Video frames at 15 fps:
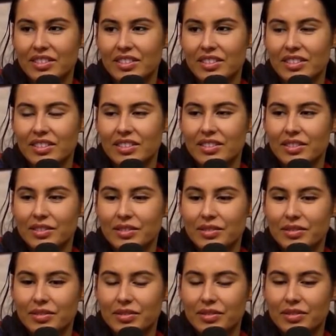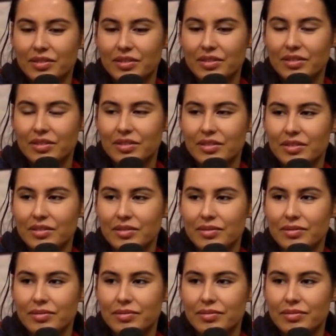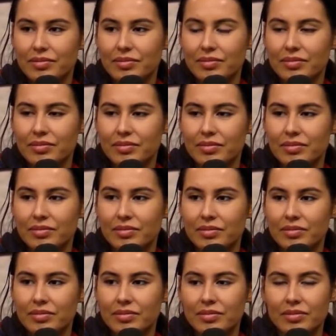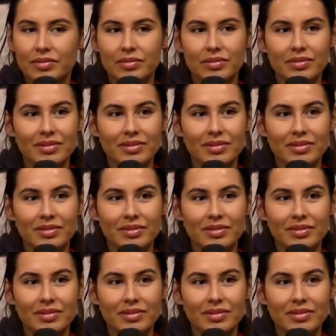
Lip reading: No words are spoken by the person on screen.